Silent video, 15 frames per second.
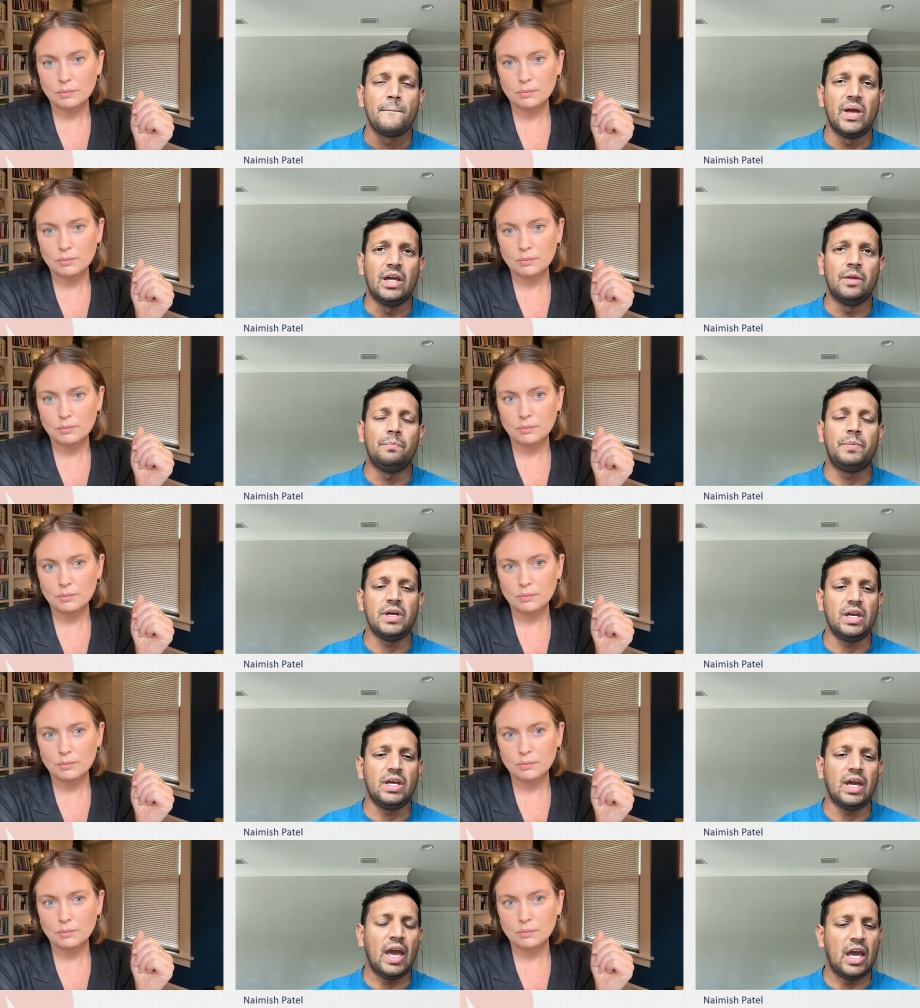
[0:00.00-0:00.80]
Speaker 1: in
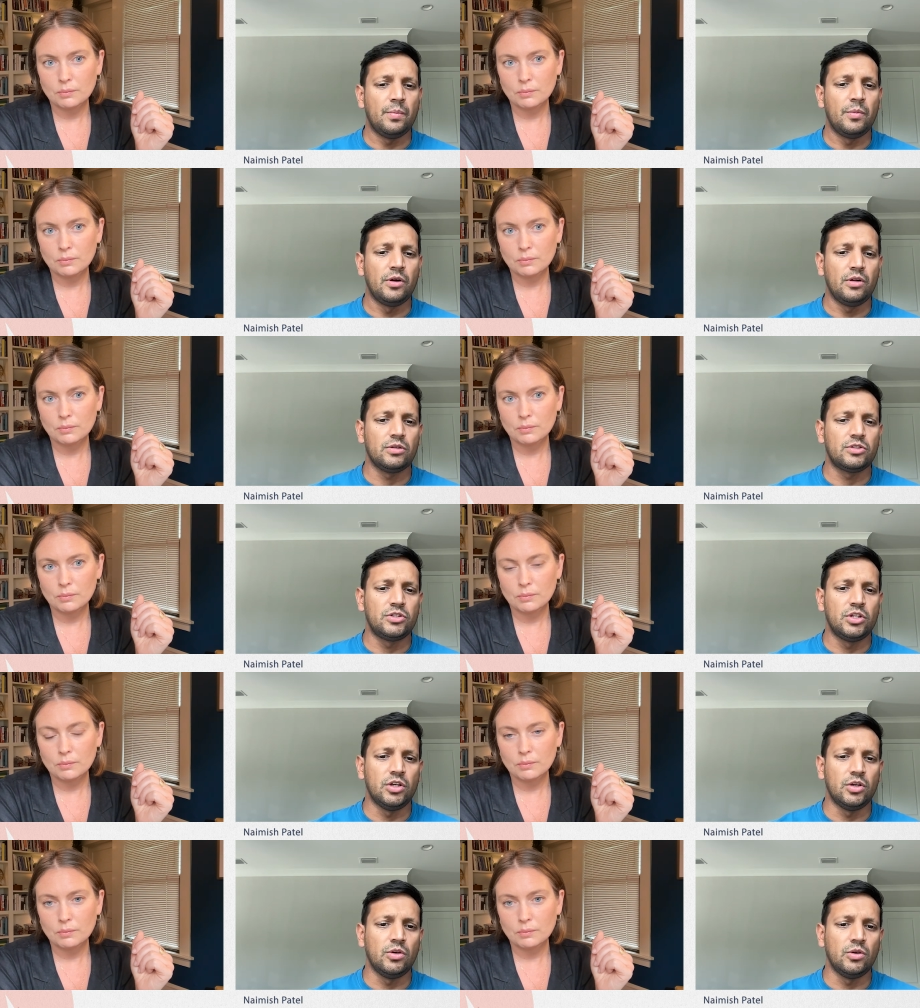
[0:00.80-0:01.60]
being able
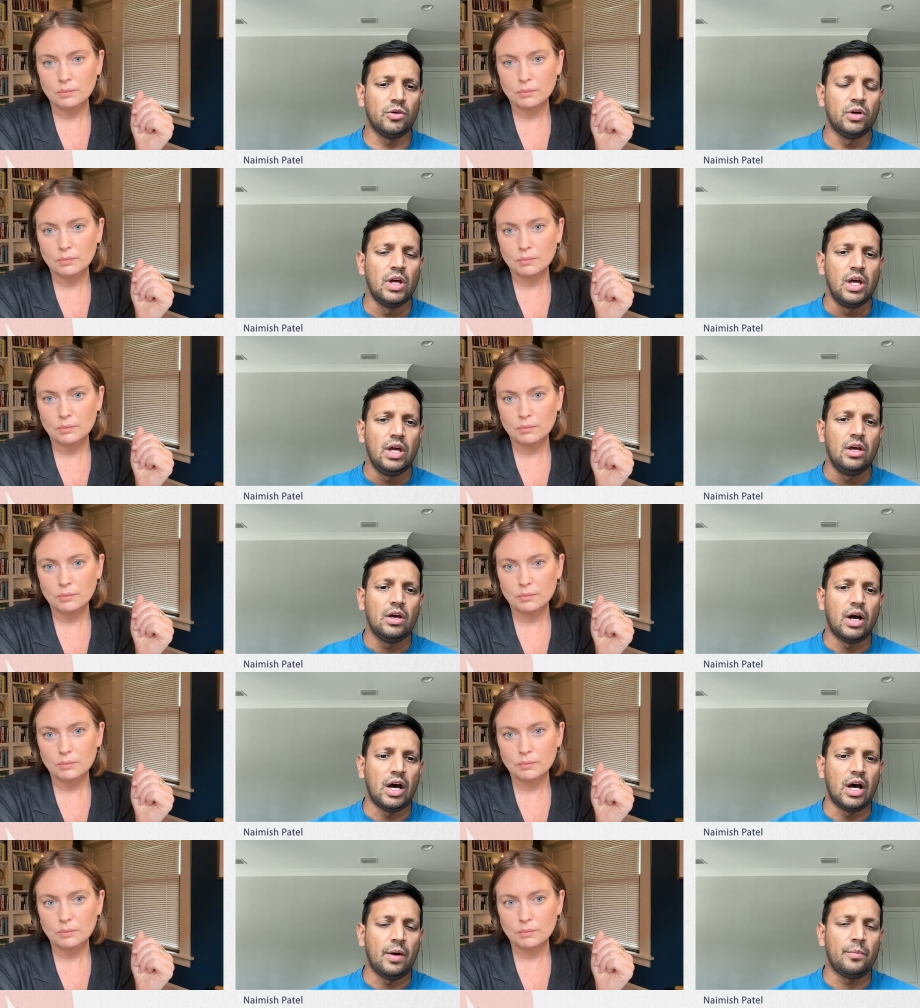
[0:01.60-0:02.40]
to
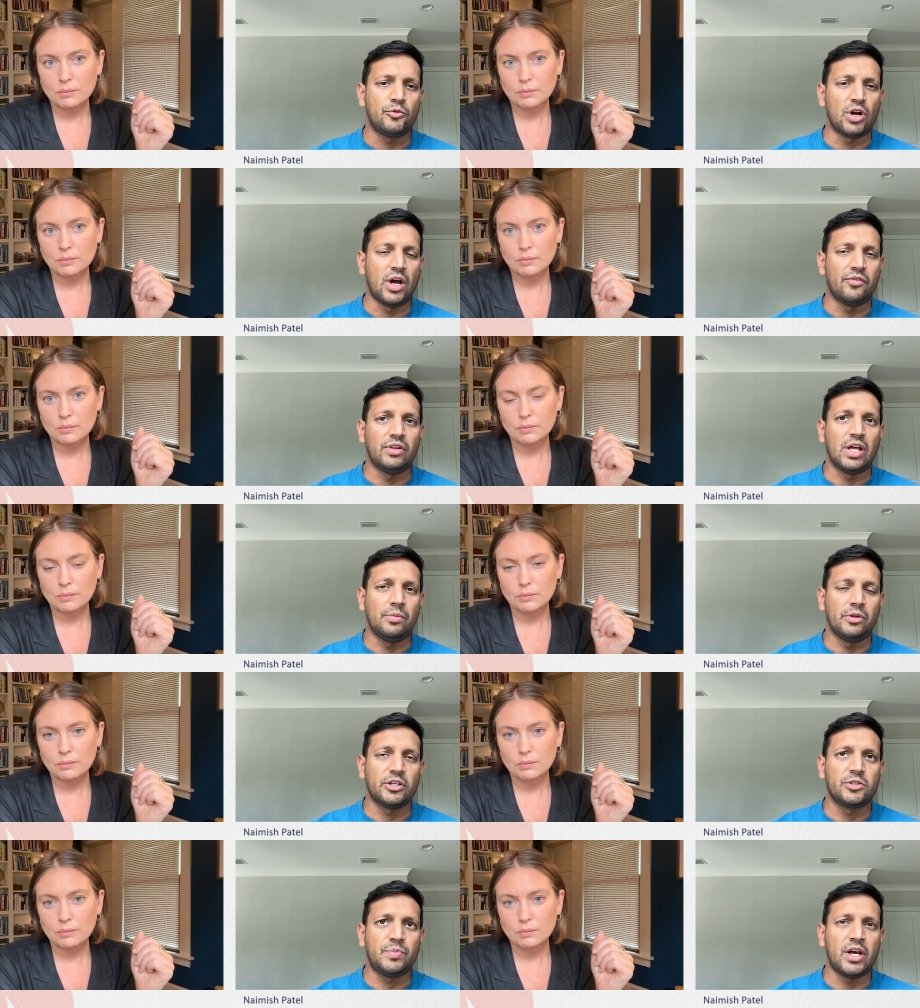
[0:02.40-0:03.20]
um, drive
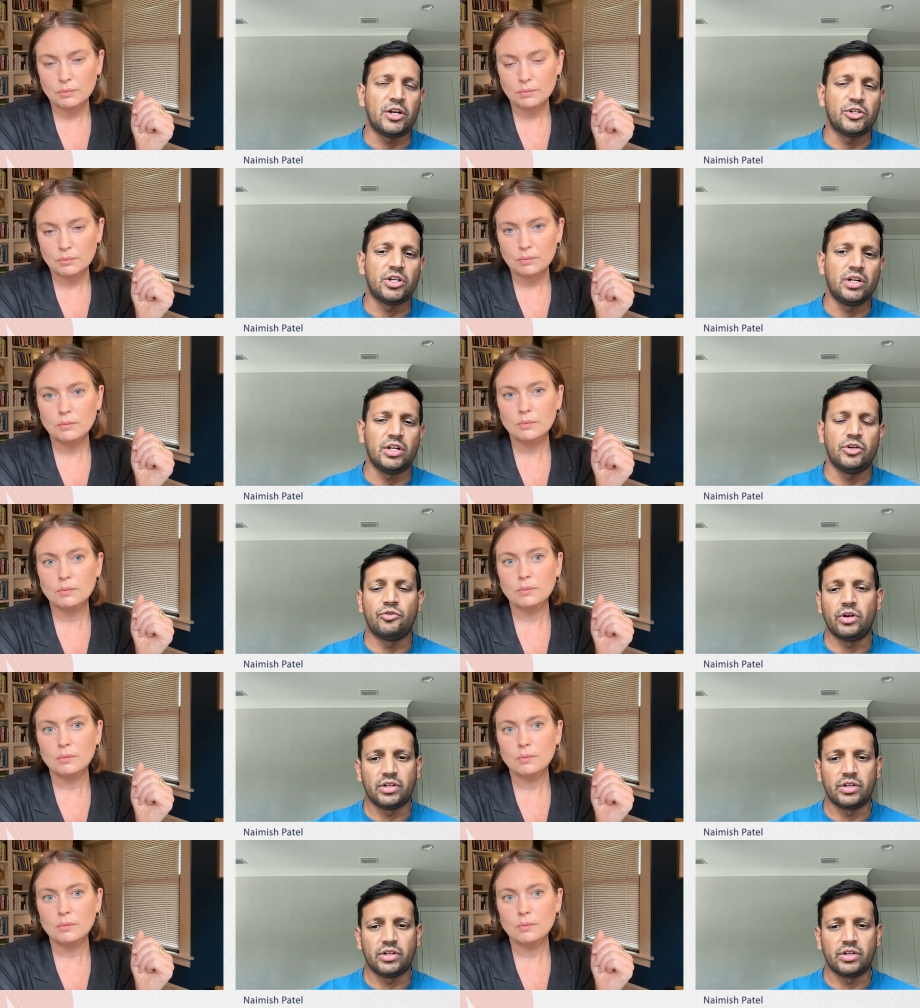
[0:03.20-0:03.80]
label expansion and drug